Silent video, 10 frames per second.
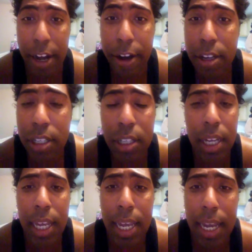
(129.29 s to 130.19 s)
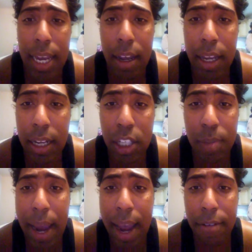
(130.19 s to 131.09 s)
years in a
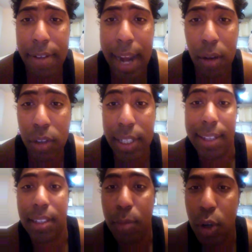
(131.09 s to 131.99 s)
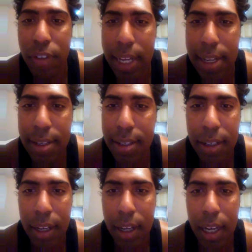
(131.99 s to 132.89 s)
span of now 6
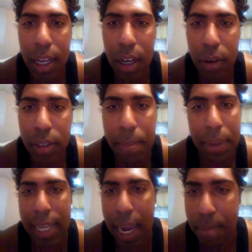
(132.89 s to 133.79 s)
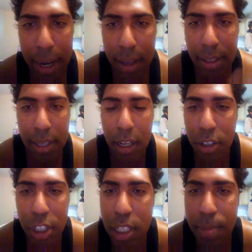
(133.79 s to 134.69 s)
movies. Same as Kate
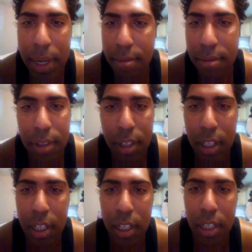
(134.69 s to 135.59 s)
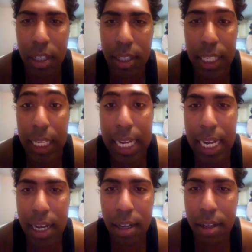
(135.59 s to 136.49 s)
Beckinsale, she's been
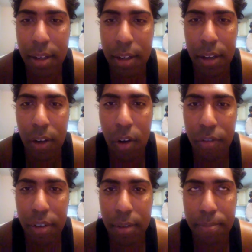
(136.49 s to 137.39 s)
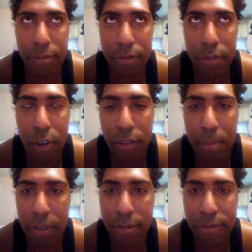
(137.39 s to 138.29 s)
Celine for over
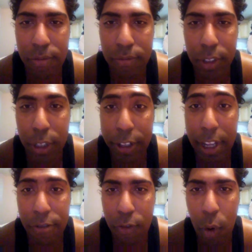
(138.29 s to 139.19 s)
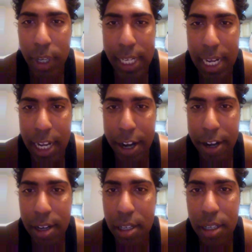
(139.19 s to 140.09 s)
about 13, 14
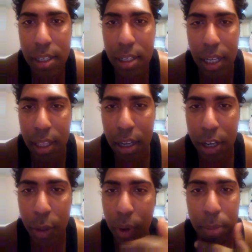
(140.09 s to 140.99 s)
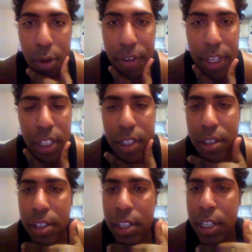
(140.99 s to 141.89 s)
years in the Underworld
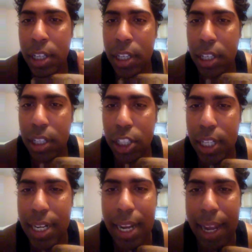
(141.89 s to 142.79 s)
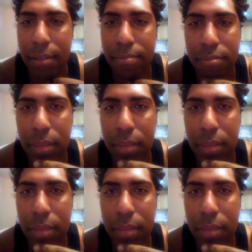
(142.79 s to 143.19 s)
movies. She did I